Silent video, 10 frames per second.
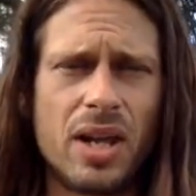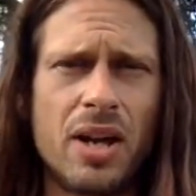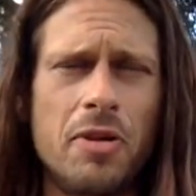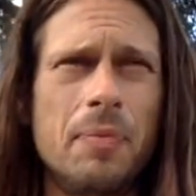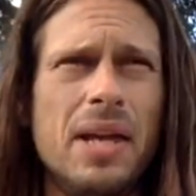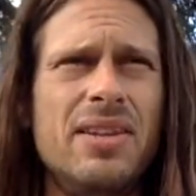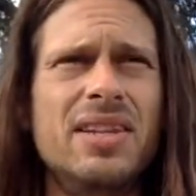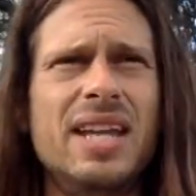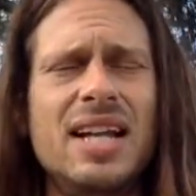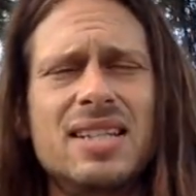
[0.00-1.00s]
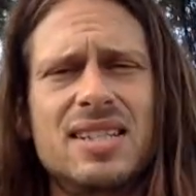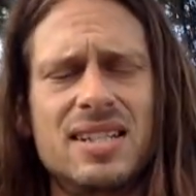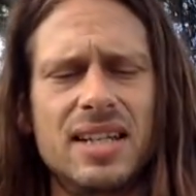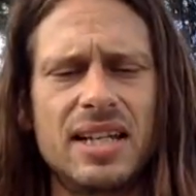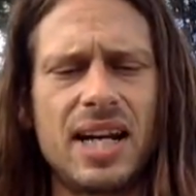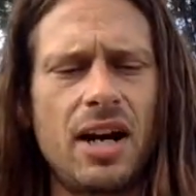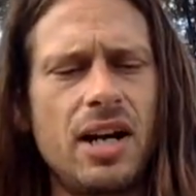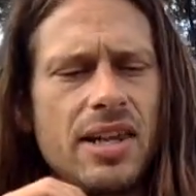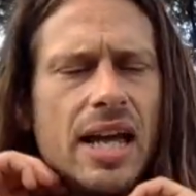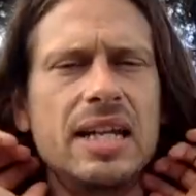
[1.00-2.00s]
um, and then that's
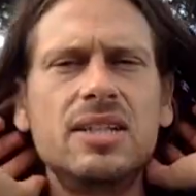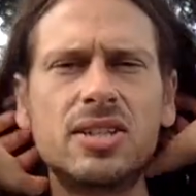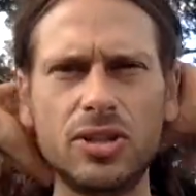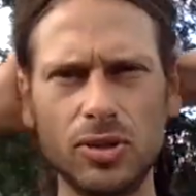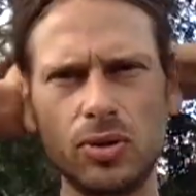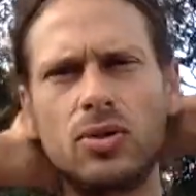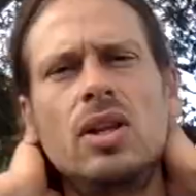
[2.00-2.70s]
carry that into